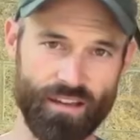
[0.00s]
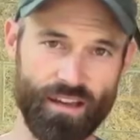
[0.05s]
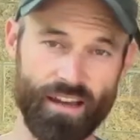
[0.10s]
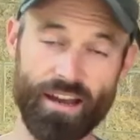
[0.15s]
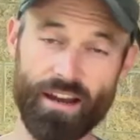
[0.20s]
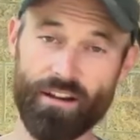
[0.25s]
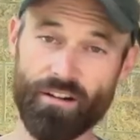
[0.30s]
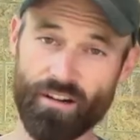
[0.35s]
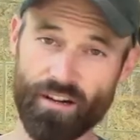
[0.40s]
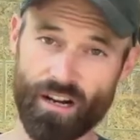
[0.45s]

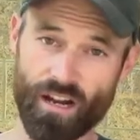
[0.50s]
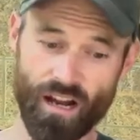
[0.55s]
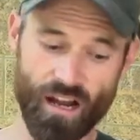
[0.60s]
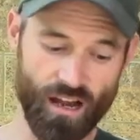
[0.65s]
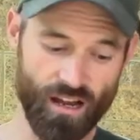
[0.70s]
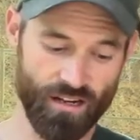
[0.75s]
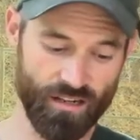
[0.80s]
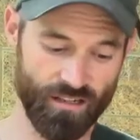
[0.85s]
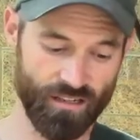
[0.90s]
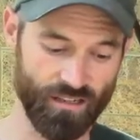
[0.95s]

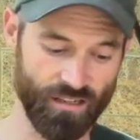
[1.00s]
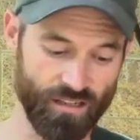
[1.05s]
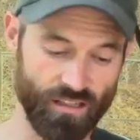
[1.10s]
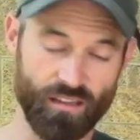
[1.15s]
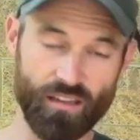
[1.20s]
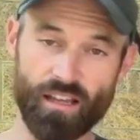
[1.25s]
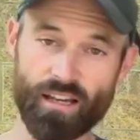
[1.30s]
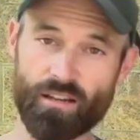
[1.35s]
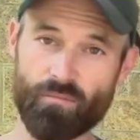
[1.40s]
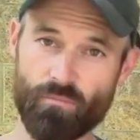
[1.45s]
Aragog,
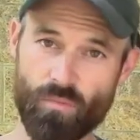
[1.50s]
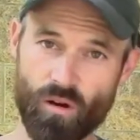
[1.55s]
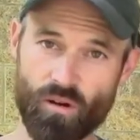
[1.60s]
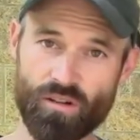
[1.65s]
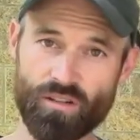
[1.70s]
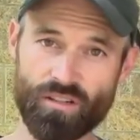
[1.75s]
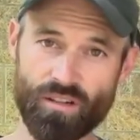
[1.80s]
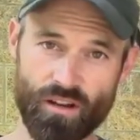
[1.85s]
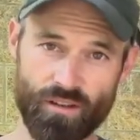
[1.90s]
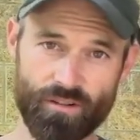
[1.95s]
like
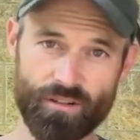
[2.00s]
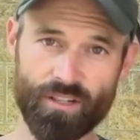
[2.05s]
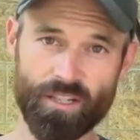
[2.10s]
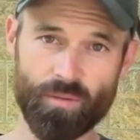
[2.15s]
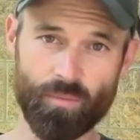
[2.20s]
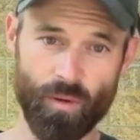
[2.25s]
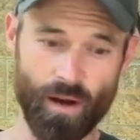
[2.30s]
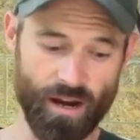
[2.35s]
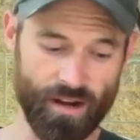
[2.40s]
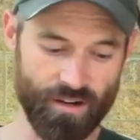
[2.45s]
most other
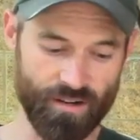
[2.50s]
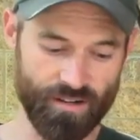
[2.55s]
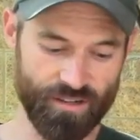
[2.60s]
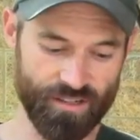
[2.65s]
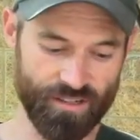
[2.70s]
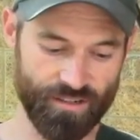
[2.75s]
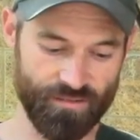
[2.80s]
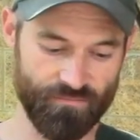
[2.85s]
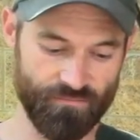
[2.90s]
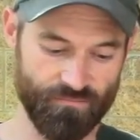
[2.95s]

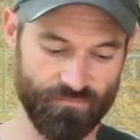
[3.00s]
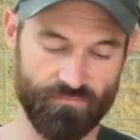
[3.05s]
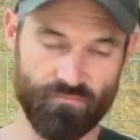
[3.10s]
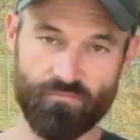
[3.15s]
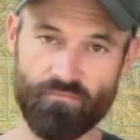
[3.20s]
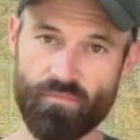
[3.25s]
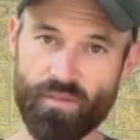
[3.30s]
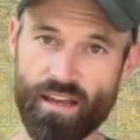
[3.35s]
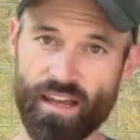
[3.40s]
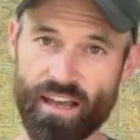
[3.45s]
spiders,
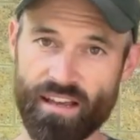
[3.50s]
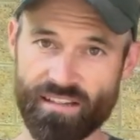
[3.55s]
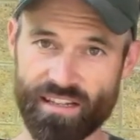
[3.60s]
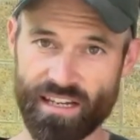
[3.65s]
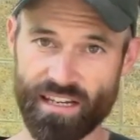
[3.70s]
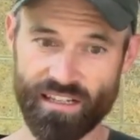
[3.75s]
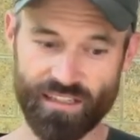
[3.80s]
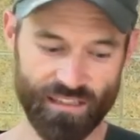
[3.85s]
has 8